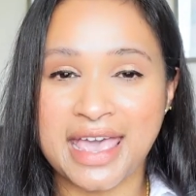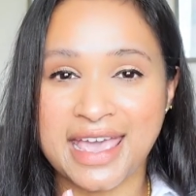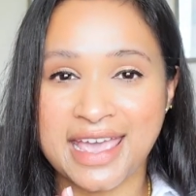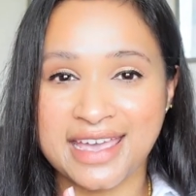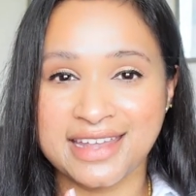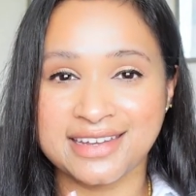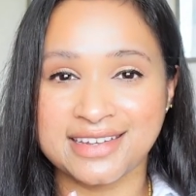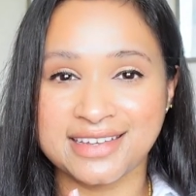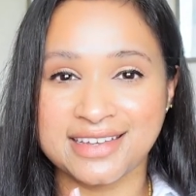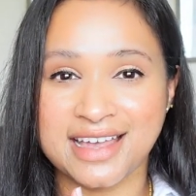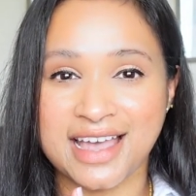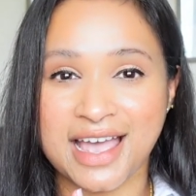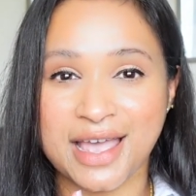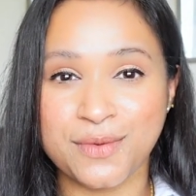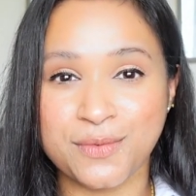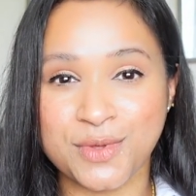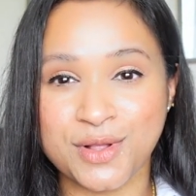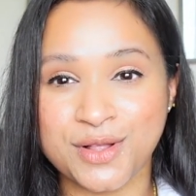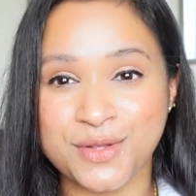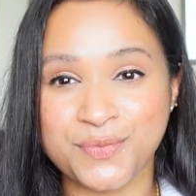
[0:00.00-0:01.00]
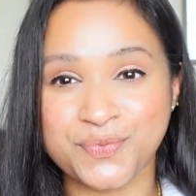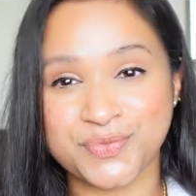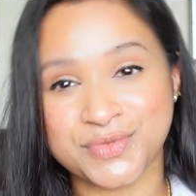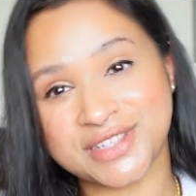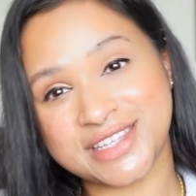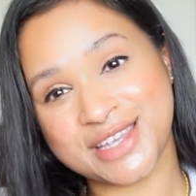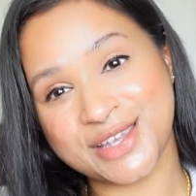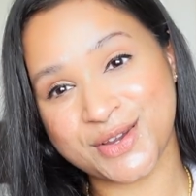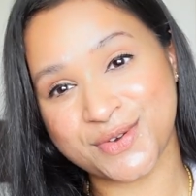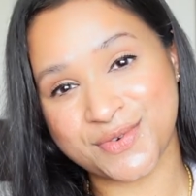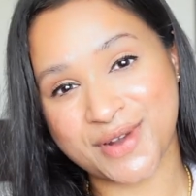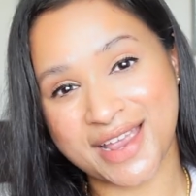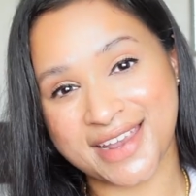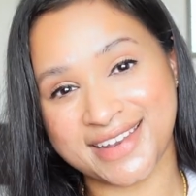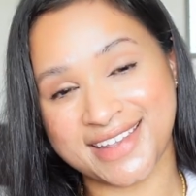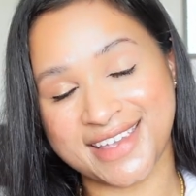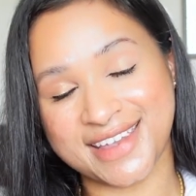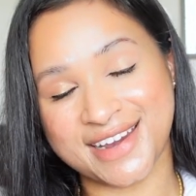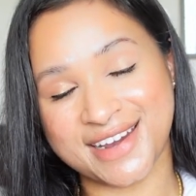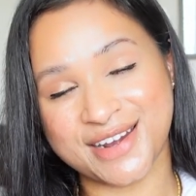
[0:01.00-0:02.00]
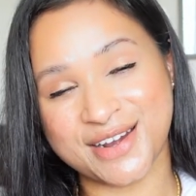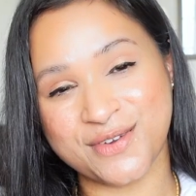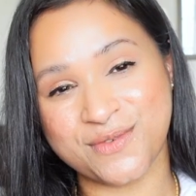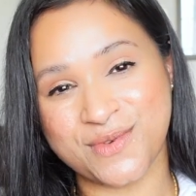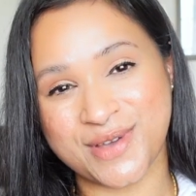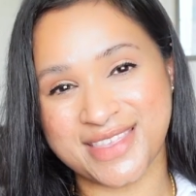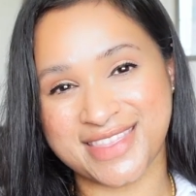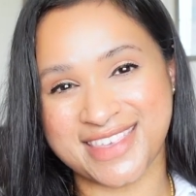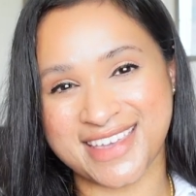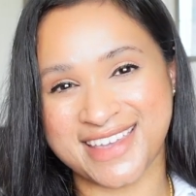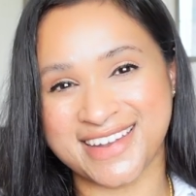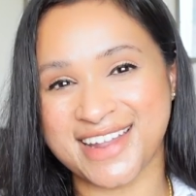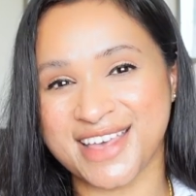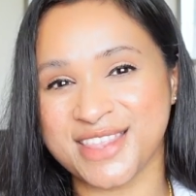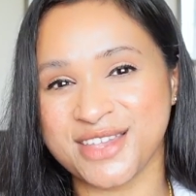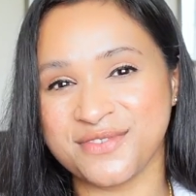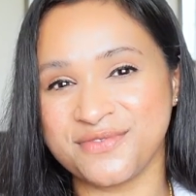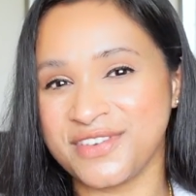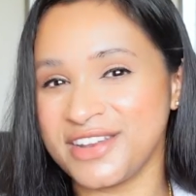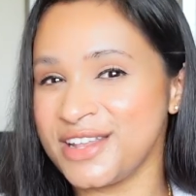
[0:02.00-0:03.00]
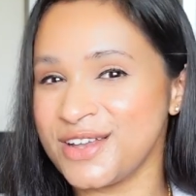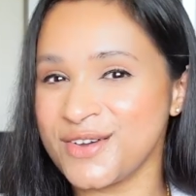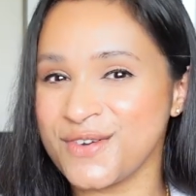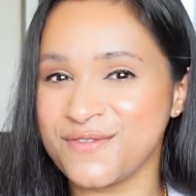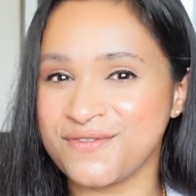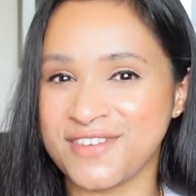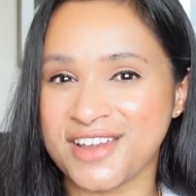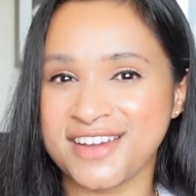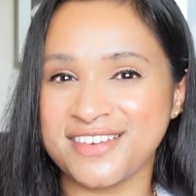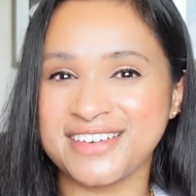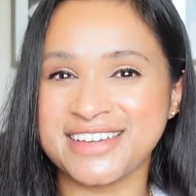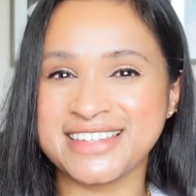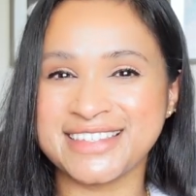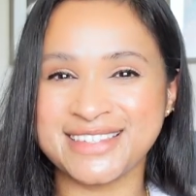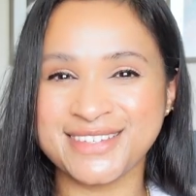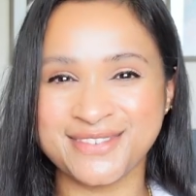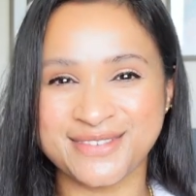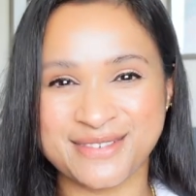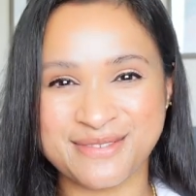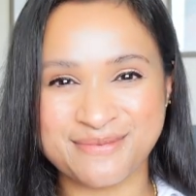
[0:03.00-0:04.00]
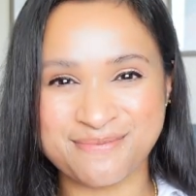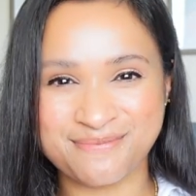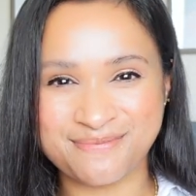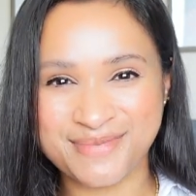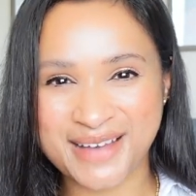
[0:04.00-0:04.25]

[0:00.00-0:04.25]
and I will see you right here with another video very soon.